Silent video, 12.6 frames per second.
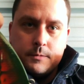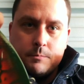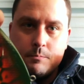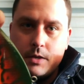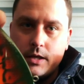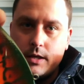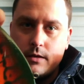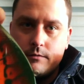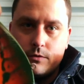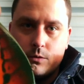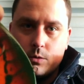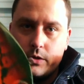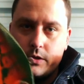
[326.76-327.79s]
mid
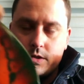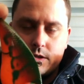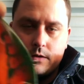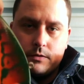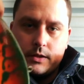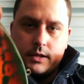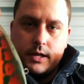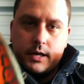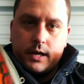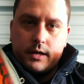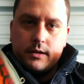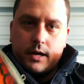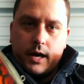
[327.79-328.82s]
40s, stuff like that.
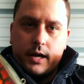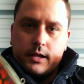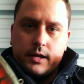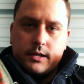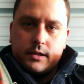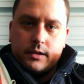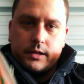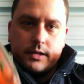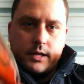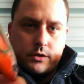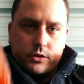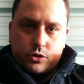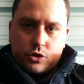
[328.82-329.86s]
I, I like it like
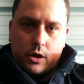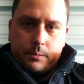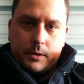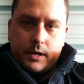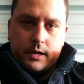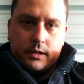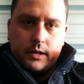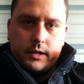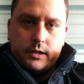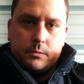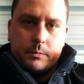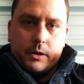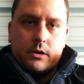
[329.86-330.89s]
that. You can drop it out, let it
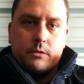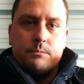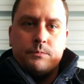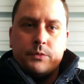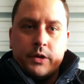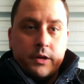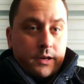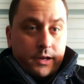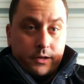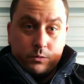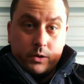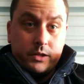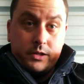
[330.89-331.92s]
hit the bottom,
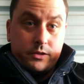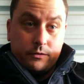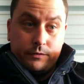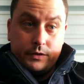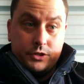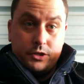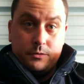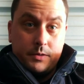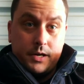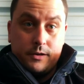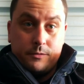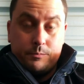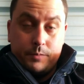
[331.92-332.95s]
and really you're fishing it
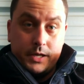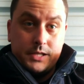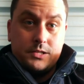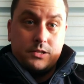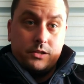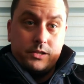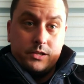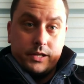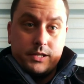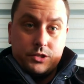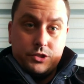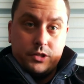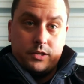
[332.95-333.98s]
back basically like
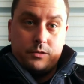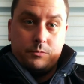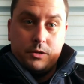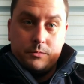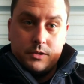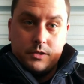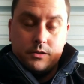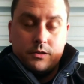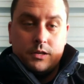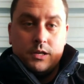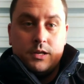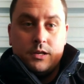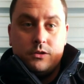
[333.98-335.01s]
a jig. Maybe
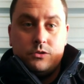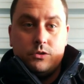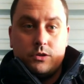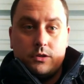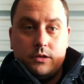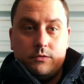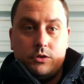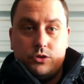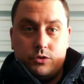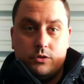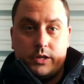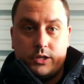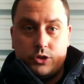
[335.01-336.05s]
you can give it
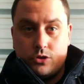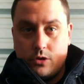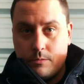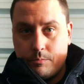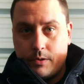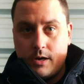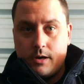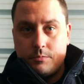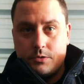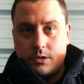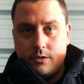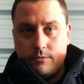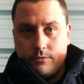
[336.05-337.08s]
like sharp pops
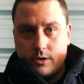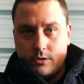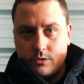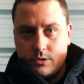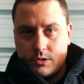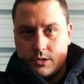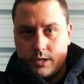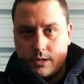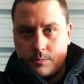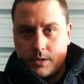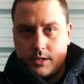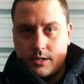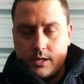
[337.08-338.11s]
and then follow the slack
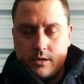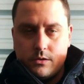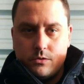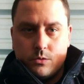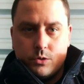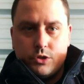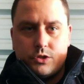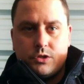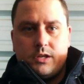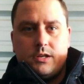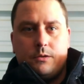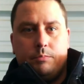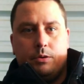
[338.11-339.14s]
back down, or just
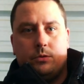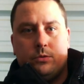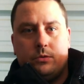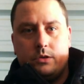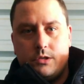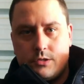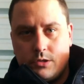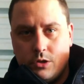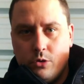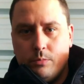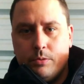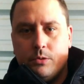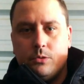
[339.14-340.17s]
like a pull, a
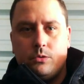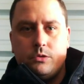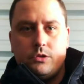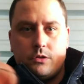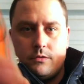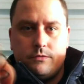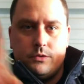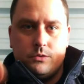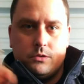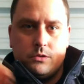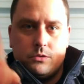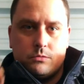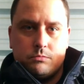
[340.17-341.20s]
slow pull. You can feel the
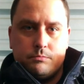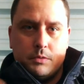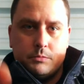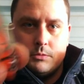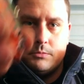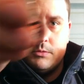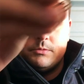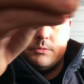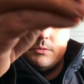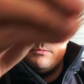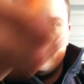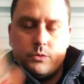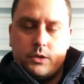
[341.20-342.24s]
little boom, boom,
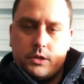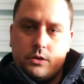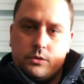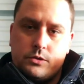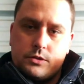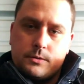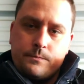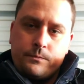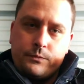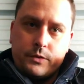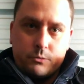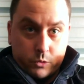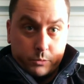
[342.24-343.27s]
boom, when it goes.
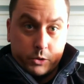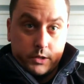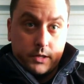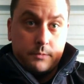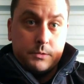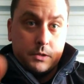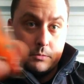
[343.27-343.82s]
One more time, a